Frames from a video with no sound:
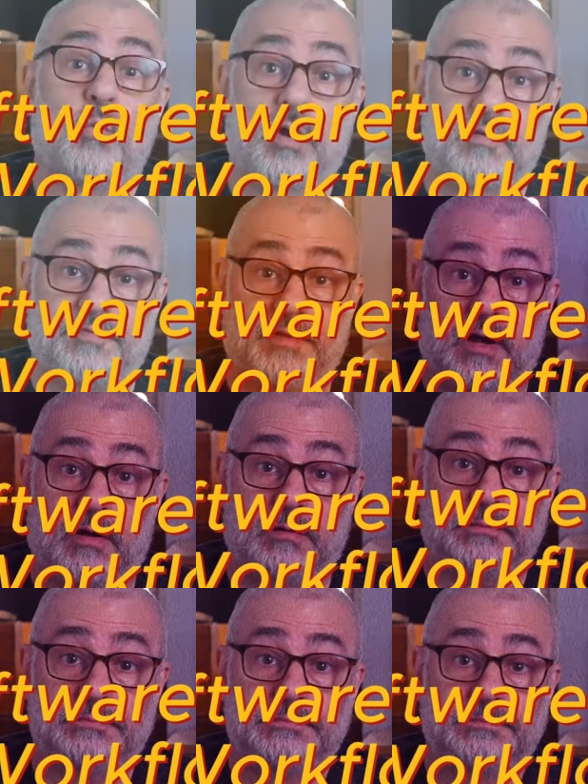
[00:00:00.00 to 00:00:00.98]
workflow.
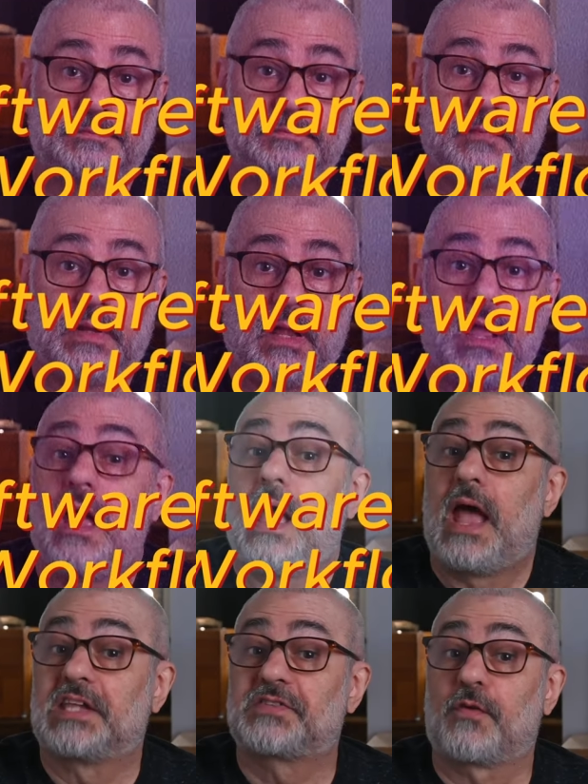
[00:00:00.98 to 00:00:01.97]

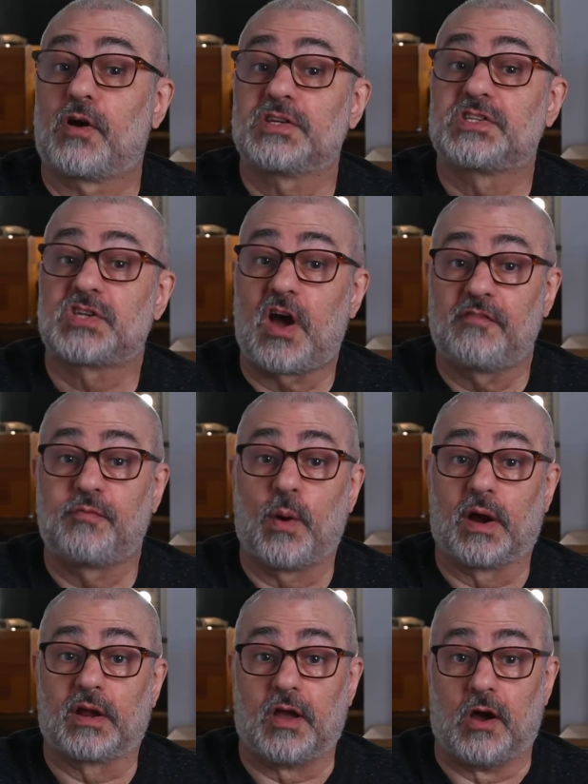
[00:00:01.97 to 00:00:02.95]
As far as
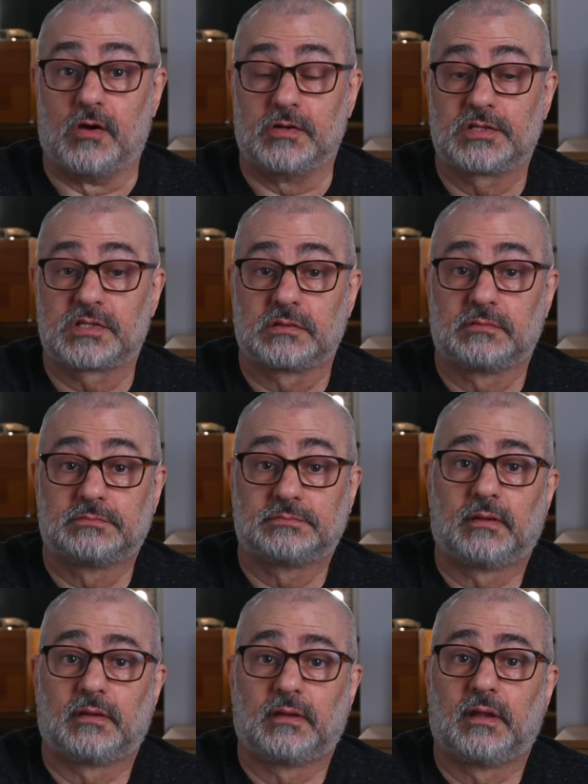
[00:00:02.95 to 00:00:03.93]
software goes,
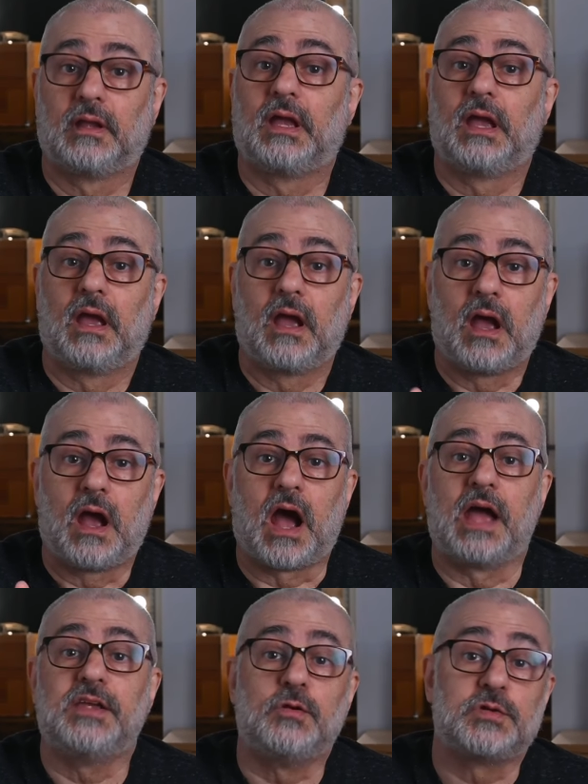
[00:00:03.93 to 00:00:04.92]

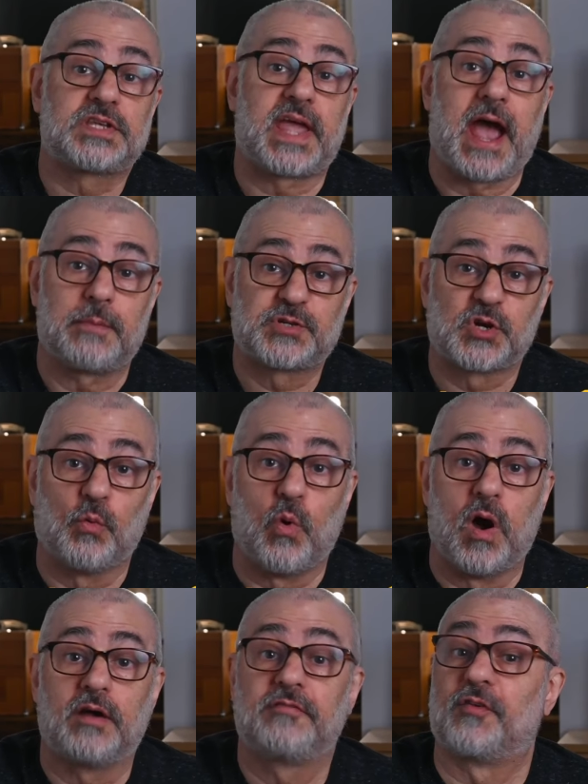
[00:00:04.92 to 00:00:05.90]
I use Capture
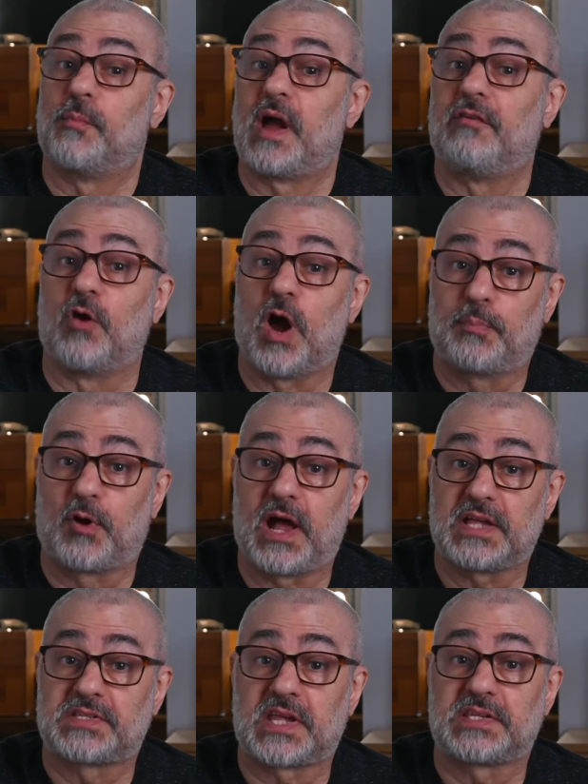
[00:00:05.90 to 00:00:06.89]
One for my raw
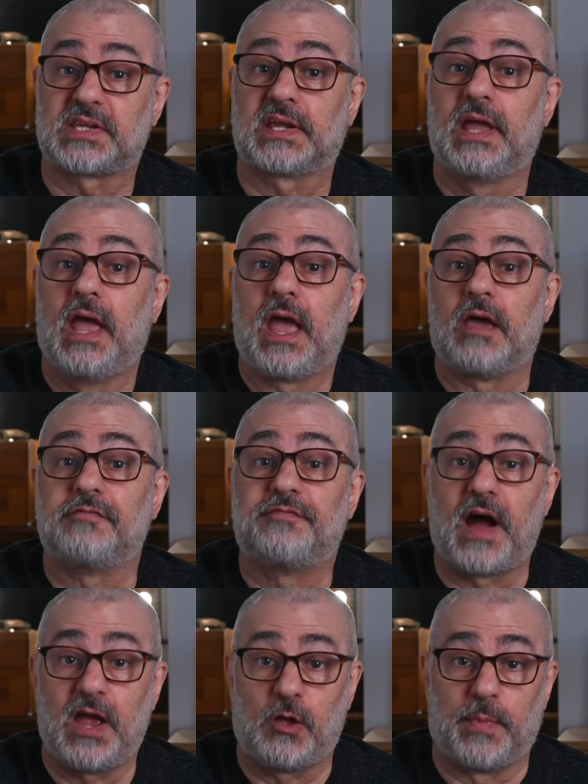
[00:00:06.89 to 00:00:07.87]
processing and
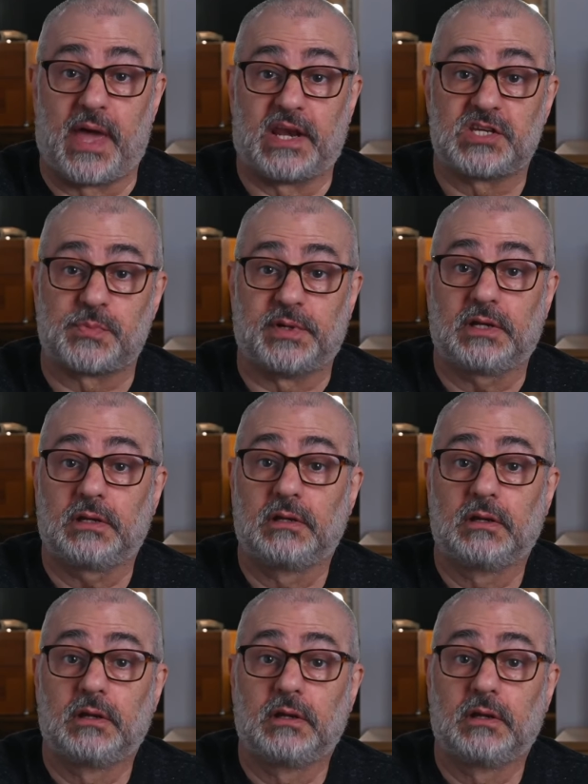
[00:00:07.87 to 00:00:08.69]
file management,